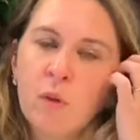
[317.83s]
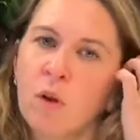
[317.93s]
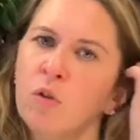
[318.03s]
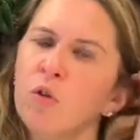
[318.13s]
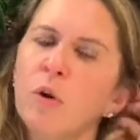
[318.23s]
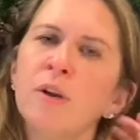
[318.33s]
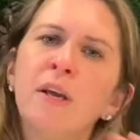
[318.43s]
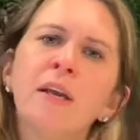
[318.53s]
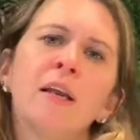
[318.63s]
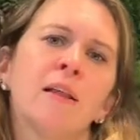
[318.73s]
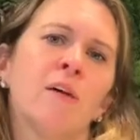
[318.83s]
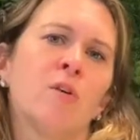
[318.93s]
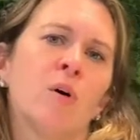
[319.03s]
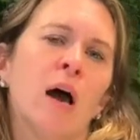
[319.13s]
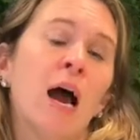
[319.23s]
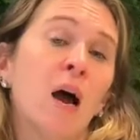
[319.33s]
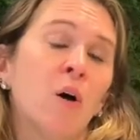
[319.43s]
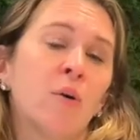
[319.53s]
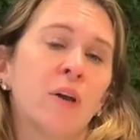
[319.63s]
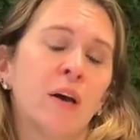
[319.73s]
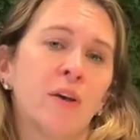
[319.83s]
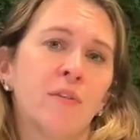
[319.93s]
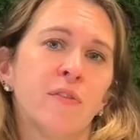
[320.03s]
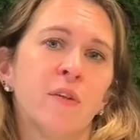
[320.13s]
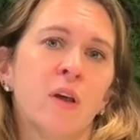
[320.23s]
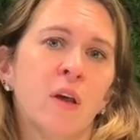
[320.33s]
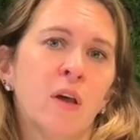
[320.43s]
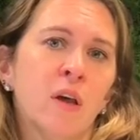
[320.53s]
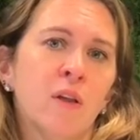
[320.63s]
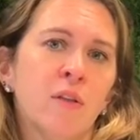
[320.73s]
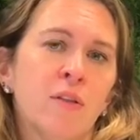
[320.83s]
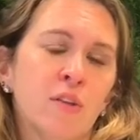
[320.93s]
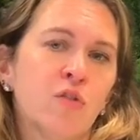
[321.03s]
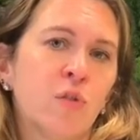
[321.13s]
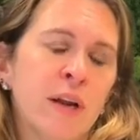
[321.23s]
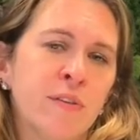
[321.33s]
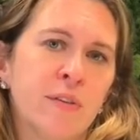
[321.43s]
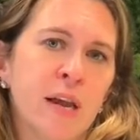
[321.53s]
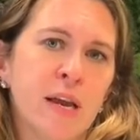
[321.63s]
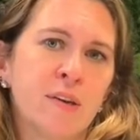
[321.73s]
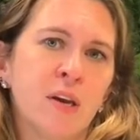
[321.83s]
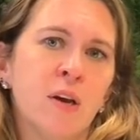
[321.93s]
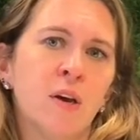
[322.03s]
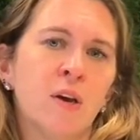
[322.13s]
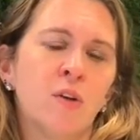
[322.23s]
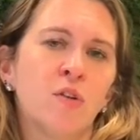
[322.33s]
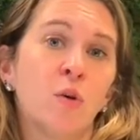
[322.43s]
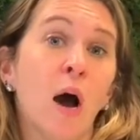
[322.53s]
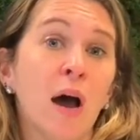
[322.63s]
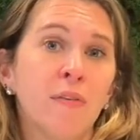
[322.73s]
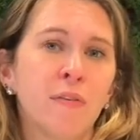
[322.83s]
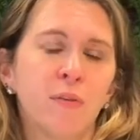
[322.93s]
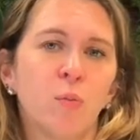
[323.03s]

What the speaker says: So on a day-to-day level, how does this translate to us?